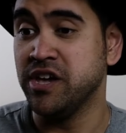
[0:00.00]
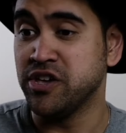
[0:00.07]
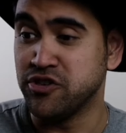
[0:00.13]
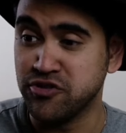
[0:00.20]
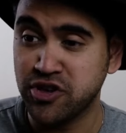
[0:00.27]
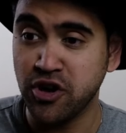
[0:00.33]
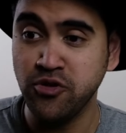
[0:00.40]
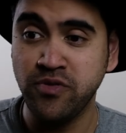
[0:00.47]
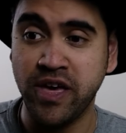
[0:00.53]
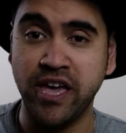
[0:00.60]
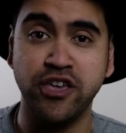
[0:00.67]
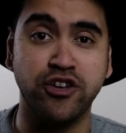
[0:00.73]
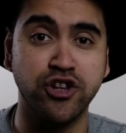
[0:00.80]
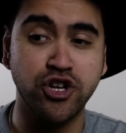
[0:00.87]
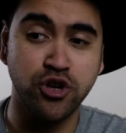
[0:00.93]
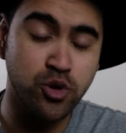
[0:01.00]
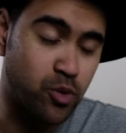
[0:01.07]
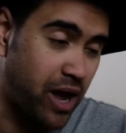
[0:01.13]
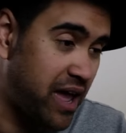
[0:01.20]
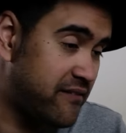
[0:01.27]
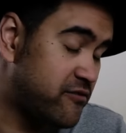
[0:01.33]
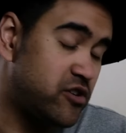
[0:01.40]
You go there, you can choose
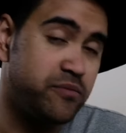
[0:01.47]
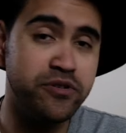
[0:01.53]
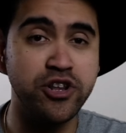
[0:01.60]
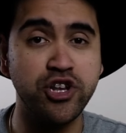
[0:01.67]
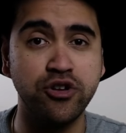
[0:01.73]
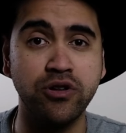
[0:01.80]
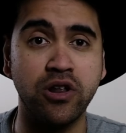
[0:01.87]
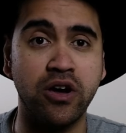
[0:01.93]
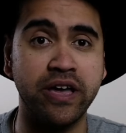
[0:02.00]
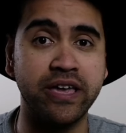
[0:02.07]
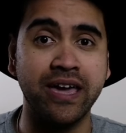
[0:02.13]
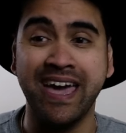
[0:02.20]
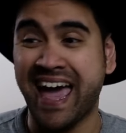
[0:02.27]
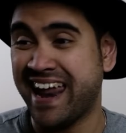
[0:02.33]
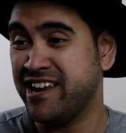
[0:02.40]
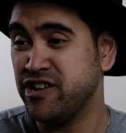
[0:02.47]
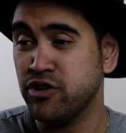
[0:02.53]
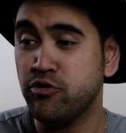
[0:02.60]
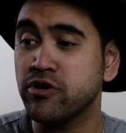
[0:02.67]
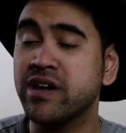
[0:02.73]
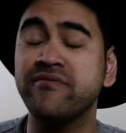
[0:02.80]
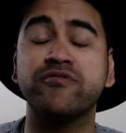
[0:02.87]
whatever image you like, and you know
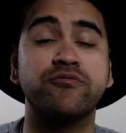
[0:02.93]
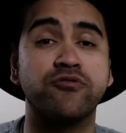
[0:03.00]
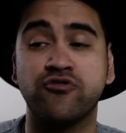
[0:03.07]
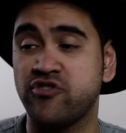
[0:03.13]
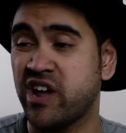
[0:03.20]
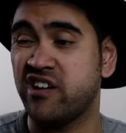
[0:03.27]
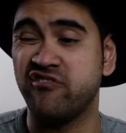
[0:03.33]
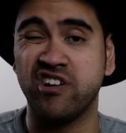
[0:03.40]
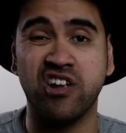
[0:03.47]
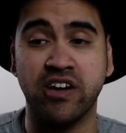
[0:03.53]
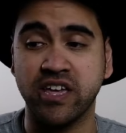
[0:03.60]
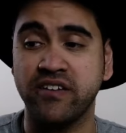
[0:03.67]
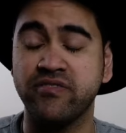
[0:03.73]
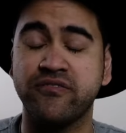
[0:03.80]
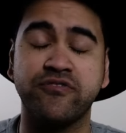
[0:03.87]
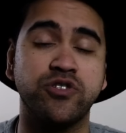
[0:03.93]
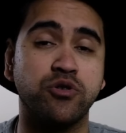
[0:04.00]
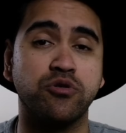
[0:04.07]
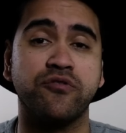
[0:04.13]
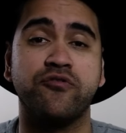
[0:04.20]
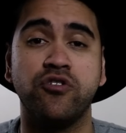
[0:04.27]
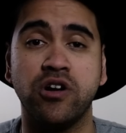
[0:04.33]
what, give the creator a like, give the
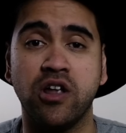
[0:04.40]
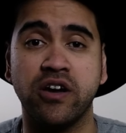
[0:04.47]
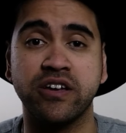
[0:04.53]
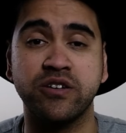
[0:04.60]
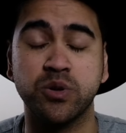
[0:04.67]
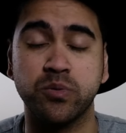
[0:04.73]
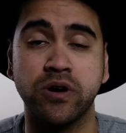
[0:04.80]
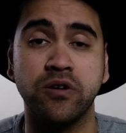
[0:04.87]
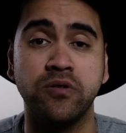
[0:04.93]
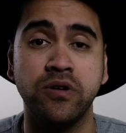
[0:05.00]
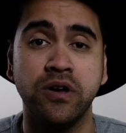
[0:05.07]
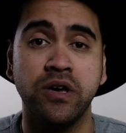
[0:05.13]
photographer a like as well.